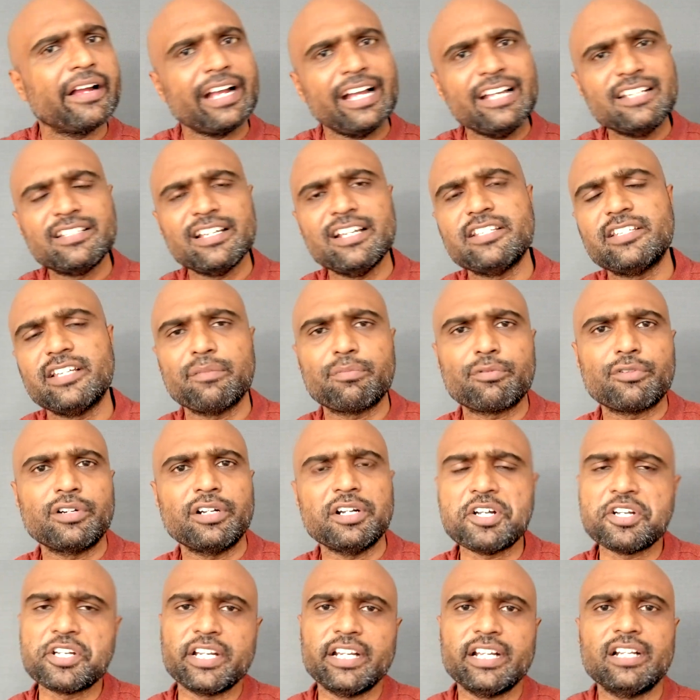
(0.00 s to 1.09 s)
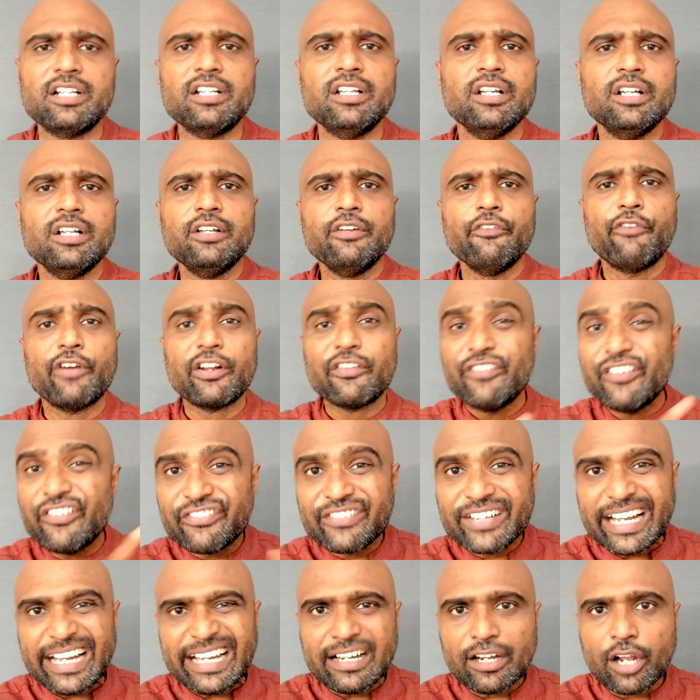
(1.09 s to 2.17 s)
ICICI Prudential for
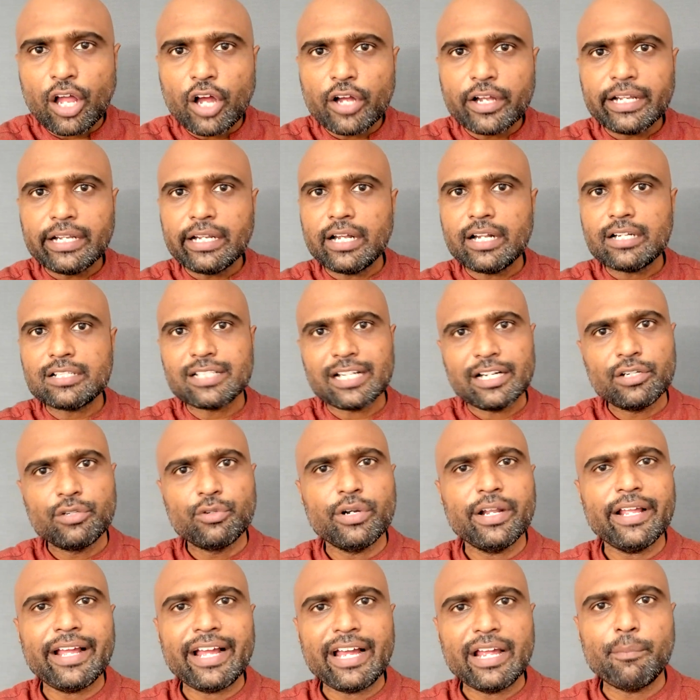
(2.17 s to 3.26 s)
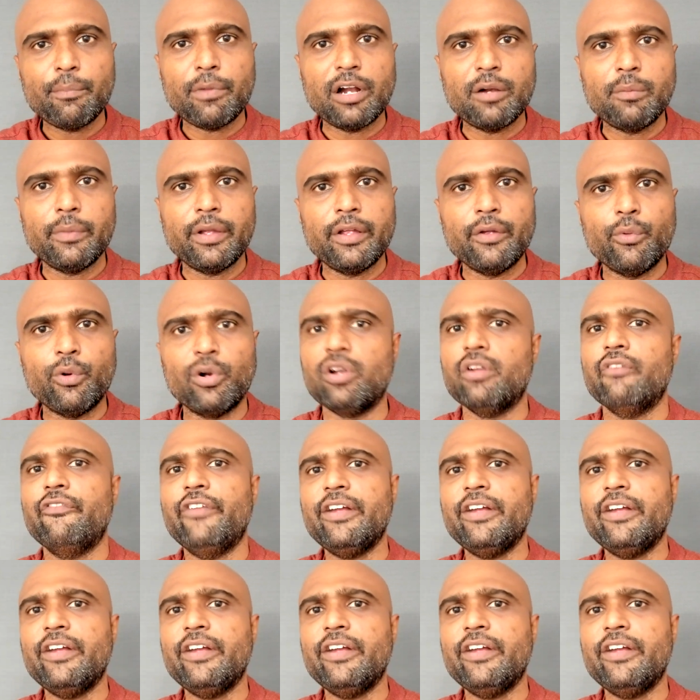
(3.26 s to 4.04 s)
15 long years, and today I am on my own.